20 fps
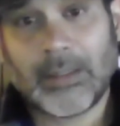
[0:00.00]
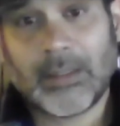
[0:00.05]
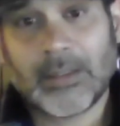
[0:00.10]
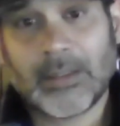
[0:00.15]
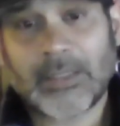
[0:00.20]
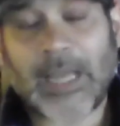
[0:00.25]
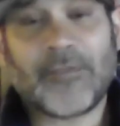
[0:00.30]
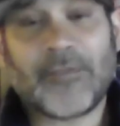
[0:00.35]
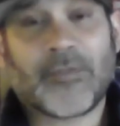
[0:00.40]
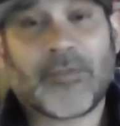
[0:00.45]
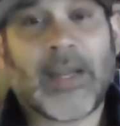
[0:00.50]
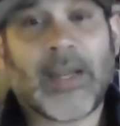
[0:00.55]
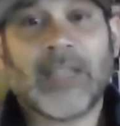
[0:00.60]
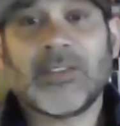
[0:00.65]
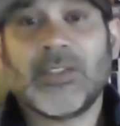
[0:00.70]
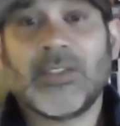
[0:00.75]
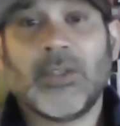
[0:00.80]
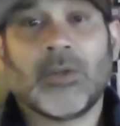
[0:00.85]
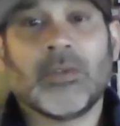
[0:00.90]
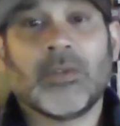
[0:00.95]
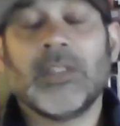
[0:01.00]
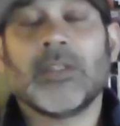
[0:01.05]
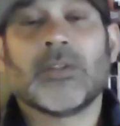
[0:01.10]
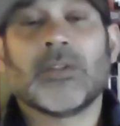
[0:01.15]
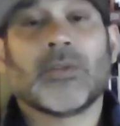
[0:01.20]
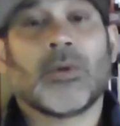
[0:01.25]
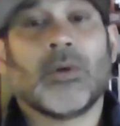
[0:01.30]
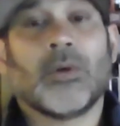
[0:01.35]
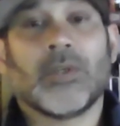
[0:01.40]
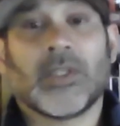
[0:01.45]
Ty France, you don't need to
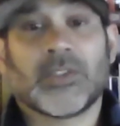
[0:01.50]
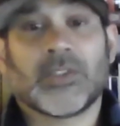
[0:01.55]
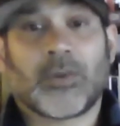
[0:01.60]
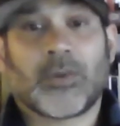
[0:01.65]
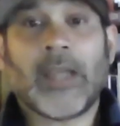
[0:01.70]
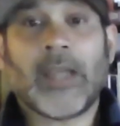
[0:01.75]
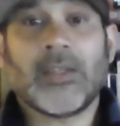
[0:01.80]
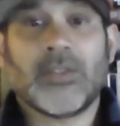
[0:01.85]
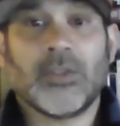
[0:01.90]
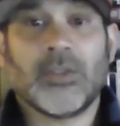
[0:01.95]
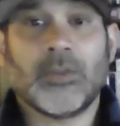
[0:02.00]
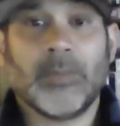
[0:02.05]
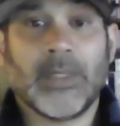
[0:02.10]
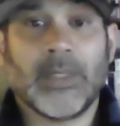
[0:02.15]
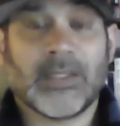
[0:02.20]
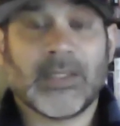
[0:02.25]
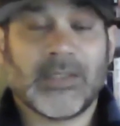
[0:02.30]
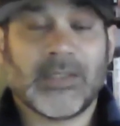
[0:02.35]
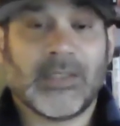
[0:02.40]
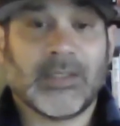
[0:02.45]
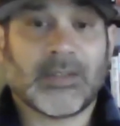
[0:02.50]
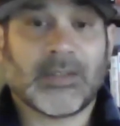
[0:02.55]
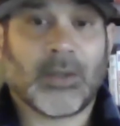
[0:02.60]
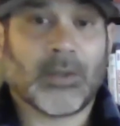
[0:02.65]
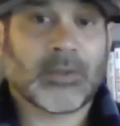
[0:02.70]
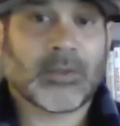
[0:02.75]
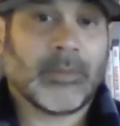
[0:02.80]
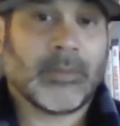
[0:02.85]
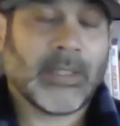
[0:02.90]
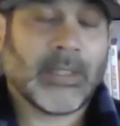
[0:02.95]
throw a strike to because he's
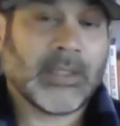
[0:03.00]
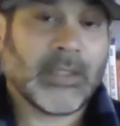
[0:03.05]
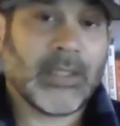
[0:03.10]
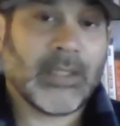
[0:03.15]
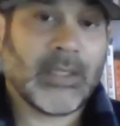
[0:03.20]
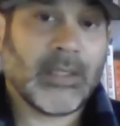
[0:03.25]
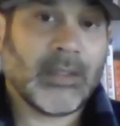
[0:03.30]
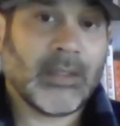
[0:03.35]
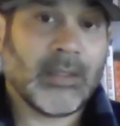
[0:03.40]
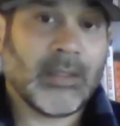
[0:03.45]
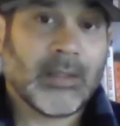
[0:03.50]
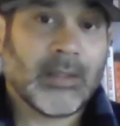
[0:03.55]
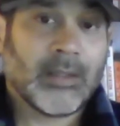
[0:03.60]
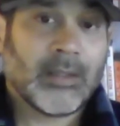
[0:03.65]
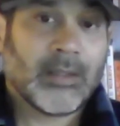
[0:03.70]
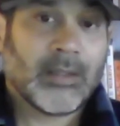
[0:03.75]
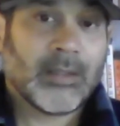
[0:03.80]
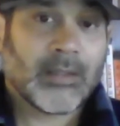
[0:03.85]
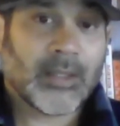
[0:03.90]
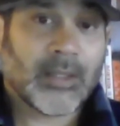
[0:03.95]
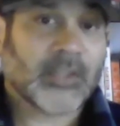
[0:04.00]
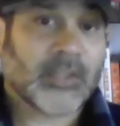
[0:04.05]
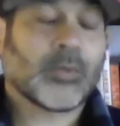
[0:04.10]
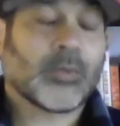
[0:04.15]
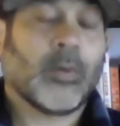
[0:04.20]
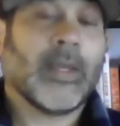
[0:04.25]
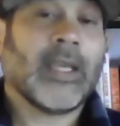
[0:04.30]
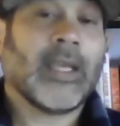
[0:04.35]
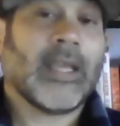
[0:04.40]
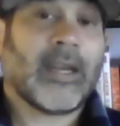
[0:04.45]
ultimately going to
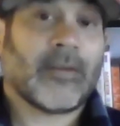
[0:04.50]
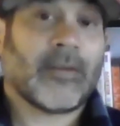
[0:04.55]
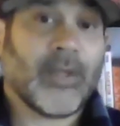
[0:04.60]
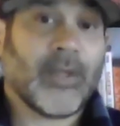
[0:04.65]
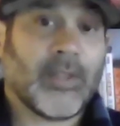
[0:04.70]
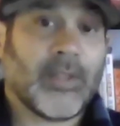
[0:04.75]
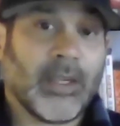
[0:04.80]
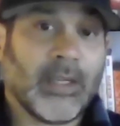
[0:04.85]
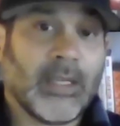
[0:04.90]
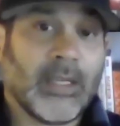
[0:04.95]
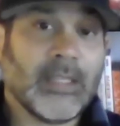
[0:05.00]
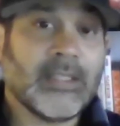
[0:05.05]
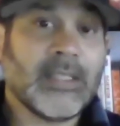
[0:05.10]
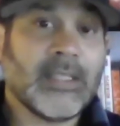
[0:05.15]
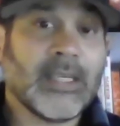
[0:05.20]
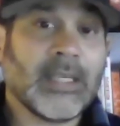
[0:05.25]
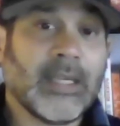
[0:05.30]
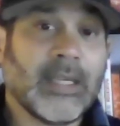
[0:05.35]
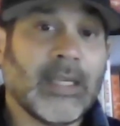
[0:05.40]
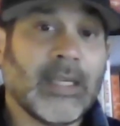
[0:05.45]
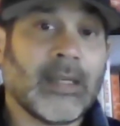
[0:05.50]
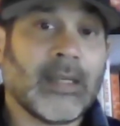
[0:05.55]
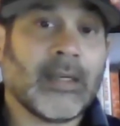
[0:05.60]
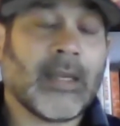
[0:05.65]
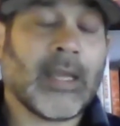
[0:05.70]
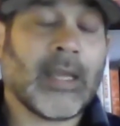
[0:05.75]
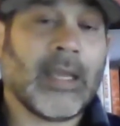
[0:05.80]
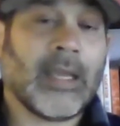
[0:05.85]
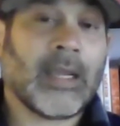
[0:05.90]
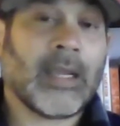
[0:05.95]
swing at everything. He did hit
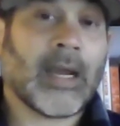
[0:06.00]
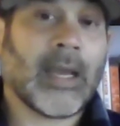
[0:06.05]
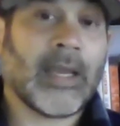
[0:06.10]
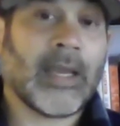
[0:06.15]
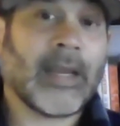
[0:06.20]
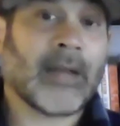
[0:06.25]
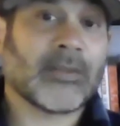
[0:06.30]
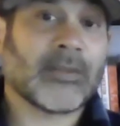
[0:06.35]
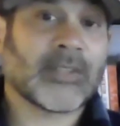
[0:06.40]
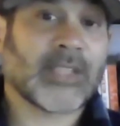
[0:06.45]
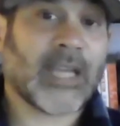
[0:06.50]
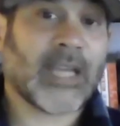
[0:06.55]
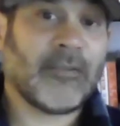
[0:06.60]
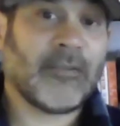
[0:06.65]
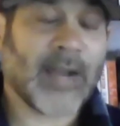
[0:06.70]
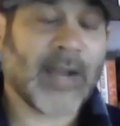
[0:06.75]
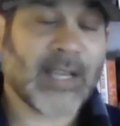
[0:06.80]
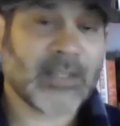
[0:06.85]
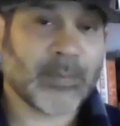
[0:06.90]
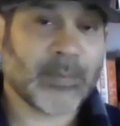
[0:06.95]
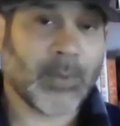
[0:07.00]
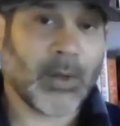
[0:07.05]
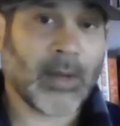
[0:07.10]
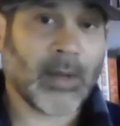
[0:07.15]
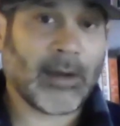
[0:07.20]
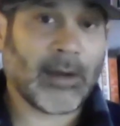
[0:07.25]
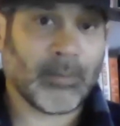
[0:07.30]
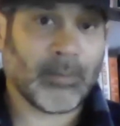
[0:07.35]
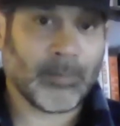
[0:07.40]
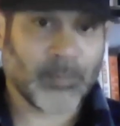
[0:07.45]
a high and outside fastball
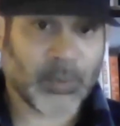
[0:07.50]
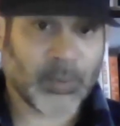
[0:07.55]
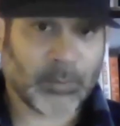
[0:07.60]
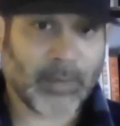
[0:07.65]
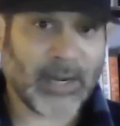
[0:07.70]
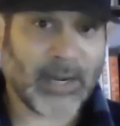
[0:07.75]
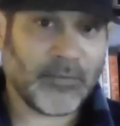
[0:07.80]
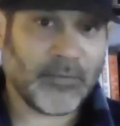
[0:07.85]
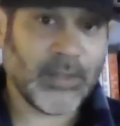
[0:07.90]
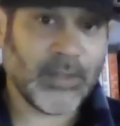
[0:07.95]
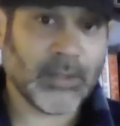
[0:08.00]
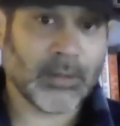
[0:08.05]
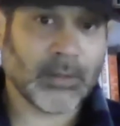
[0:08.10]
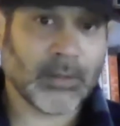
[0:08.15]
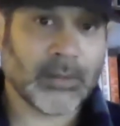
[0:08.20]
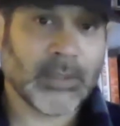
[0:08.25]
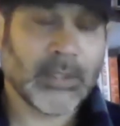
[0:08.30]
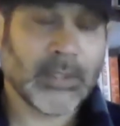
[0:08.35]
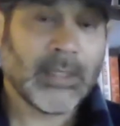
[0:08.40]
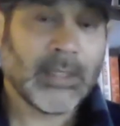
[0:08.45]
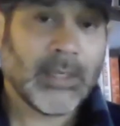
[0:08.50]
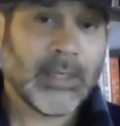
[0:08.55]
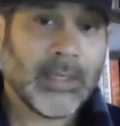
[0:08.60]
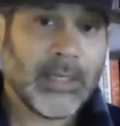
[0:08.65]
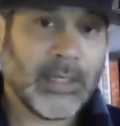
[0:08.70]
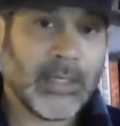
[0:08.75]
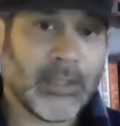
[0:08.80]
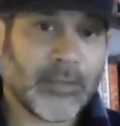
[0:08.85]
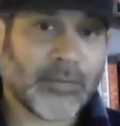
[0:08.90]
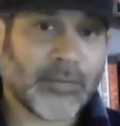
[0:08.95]
out to right field
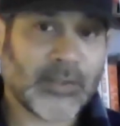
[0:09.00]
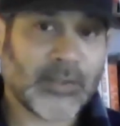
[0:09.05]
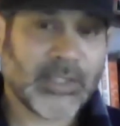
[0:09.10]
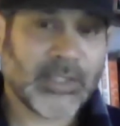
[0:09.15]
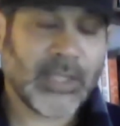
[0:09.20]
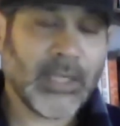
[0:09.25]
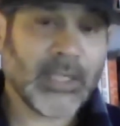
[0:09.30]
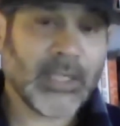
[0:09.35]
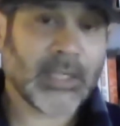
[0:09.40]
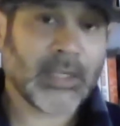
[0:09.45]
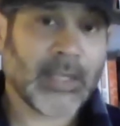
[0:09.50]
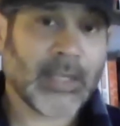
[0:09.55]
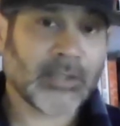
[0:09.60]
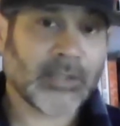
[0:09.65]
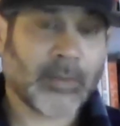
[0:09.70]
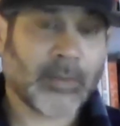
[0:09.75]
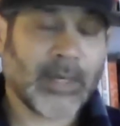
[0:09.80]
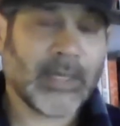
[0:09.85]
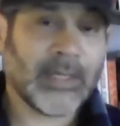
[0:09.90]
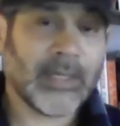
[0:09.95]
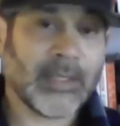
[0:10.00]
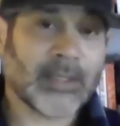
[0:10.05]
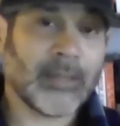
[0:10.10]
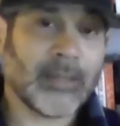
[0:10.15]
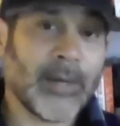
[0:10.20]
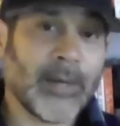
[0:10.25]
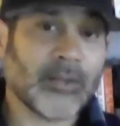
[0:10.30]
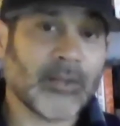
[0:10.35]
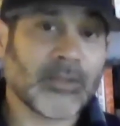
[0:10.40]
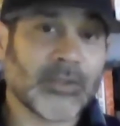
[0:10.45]
in the first inning against Gray to get the
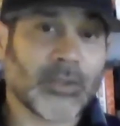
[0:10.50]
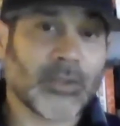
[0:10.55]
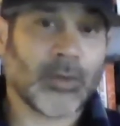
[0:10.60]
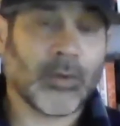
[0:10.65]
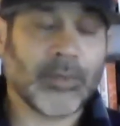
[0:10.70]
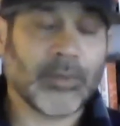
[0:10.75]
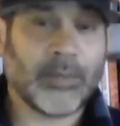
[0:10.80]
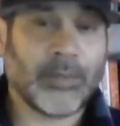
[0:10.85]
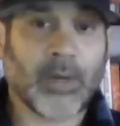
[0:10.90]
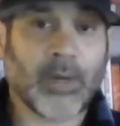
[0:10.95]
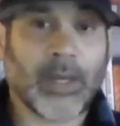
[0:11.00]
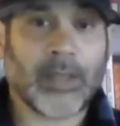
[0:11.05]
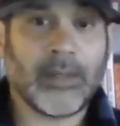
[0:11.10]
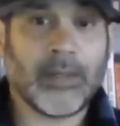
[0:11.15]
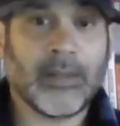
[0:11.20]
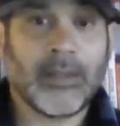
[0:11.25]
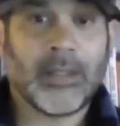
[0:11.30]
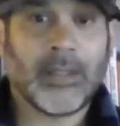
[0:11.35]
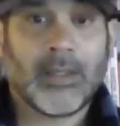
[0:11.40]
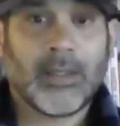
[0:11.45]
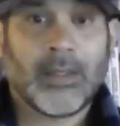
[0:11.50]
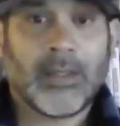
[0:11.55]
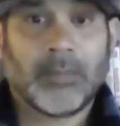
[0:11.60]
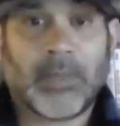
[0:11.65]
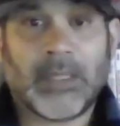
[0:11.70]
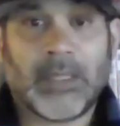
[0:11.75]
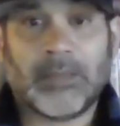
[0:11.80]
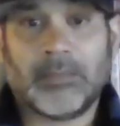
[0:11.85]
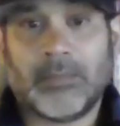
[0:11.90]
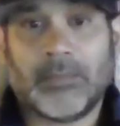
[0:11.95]
Mariners their only run.
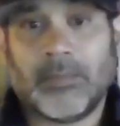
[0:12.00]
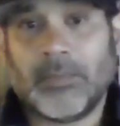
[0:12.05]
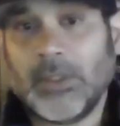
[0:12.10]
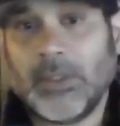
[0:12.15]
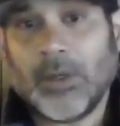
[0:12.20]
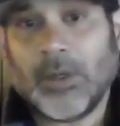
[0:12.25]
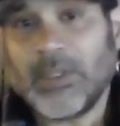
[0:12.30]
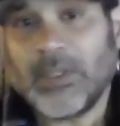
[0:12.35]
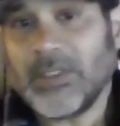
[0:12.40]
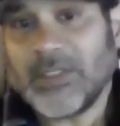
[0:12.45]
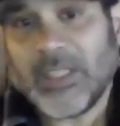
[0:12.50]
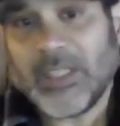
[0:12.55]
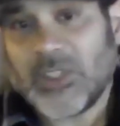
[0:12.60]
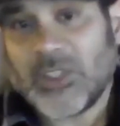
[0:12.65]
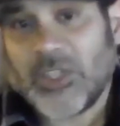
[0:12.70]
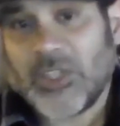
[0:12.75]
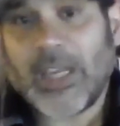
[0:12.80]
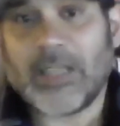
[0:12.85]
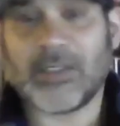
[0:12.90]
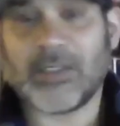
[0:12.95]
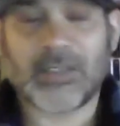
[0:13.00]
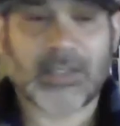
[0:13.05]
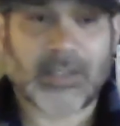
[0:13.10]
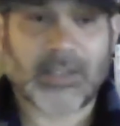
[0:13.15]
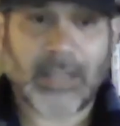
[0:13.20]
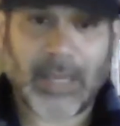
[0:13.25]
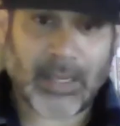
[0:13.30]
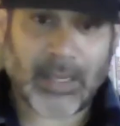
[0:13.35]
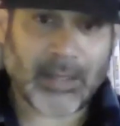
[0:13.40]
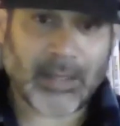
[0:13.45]
But, he's going to chase,
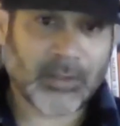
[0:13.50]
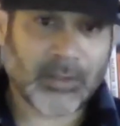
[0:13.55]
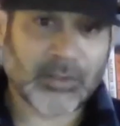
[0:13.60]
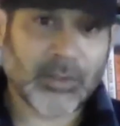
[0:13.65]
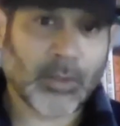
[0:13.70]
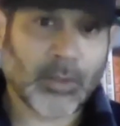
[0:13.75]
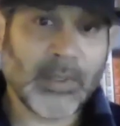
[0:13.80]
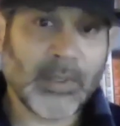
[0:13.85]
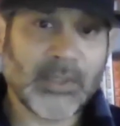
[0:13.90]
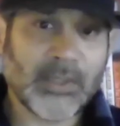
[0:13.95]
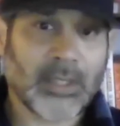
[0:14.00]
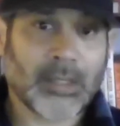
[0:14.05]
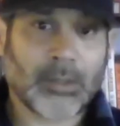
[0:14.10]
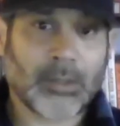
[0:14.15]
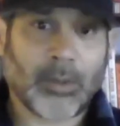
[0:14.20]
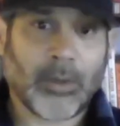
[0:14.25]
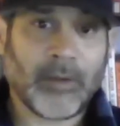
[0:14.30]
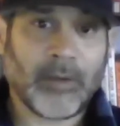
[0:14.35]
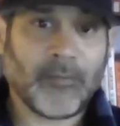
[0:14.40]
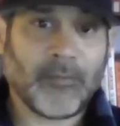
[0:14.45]
and there's no reason to throw him